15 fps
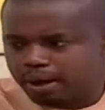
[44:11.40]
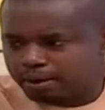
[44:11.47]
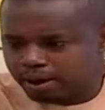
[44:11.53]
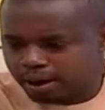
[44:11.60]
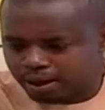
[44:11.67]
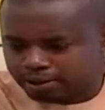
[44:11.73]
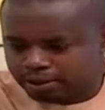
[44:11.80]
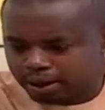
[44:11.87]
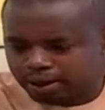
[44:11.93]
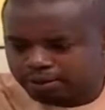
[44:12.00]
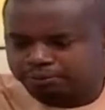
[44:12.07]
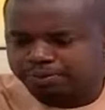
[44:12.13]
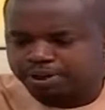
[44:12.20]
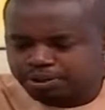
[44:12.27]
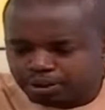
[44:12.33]
uh, the,
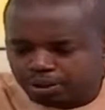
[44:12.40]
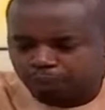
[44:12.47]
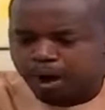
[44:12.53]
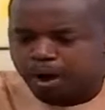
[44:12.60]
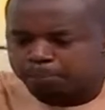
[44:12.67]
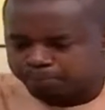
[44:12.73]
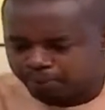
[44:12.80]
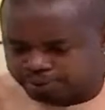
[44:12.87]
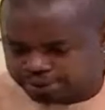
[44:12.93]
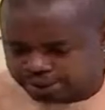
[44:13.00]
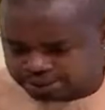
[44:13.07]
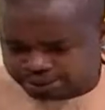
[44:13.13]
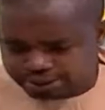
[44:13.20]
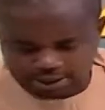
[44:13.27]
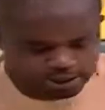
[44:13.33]
renewal
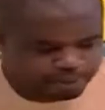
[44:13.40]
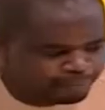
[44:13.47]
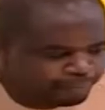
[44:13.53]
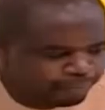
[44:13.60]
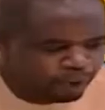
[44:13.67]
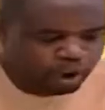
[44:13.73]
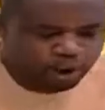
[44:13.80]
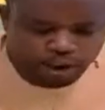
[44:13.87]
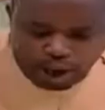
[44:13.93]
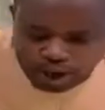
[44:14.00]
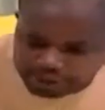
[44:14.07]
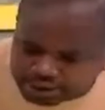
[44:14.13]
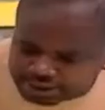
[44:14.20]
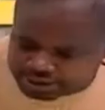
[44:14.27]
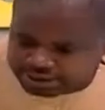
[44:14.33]
processes. Now,
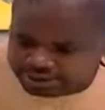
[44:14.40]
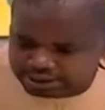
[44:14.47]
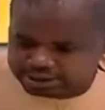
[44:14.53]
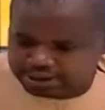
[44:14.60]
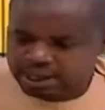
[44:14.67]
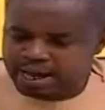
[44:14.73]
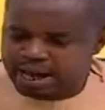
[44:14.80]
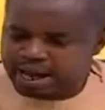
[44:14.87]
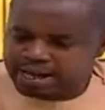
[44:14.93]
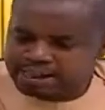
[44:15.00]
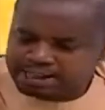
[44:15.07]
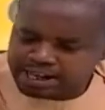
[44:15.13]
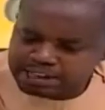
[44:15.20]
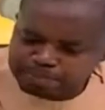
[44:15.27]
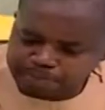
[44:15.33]
this is it. In
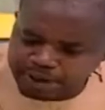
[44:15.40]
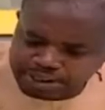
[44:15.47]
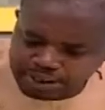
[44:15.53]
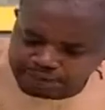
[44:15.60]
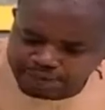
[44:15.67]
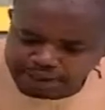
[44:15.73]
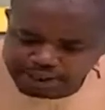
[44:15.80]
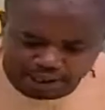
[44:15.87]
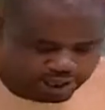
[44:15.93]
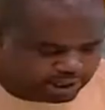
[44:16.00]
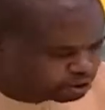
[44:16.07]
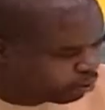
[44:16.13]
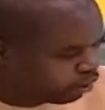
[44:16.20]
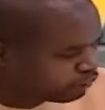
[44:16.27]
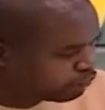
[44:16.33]
the specific case
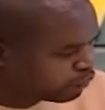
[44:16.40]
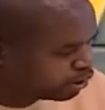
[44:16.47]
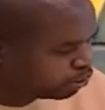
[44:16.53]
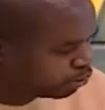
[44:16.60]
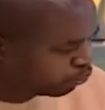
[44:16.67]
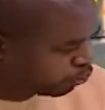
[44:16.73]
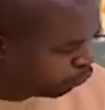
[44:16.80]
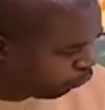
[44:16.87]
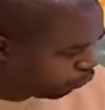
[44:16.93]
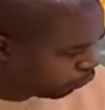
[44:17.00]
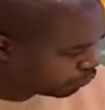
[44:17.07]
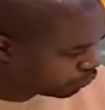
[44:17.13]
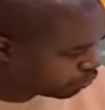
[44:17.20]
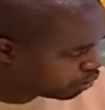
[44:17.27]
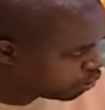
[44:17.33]
of Radio Gold,
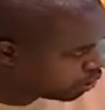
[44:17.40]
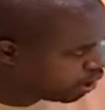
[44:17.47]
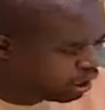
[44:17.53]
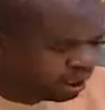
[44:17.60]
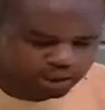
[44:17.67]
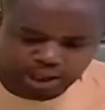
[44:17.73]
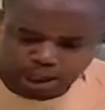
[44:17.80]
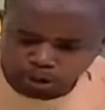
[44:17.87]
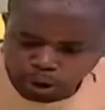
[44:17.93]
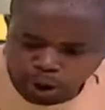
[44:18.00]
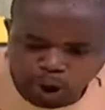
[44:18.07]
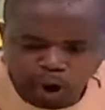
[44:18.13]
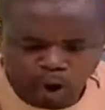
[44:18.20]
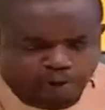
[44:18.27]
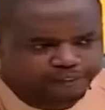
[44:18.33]
the law
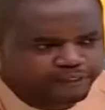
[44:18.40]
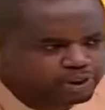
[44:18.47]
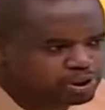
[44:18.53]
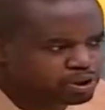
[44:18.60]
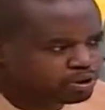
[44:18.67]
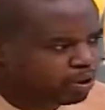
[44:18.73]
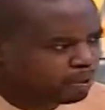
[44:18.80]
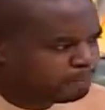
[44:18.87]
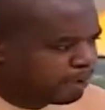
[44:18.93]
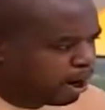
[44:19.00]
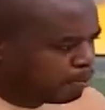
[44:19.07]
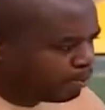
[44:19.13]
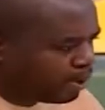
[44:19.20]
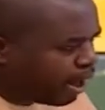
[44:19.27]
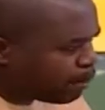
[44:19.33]
offices of
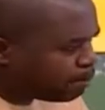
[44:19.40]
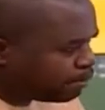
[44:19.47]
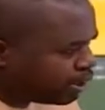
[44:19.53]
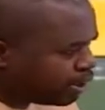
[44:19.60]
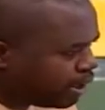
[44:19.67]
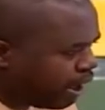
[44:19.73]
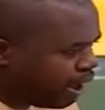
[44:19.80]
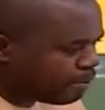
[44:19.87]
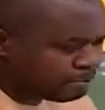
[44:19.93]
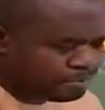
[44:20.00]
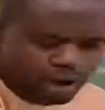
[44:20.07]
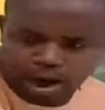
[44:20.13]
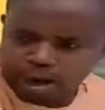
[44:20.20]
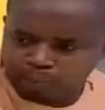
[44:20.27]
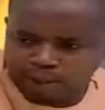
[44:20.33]
Bramlabi and,
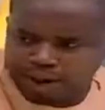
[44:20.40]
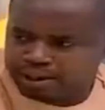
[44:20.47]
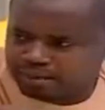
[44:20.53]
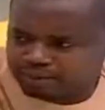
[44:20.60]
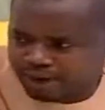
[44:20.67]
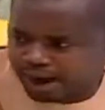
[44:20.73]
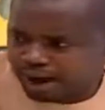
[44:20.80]
and whatever,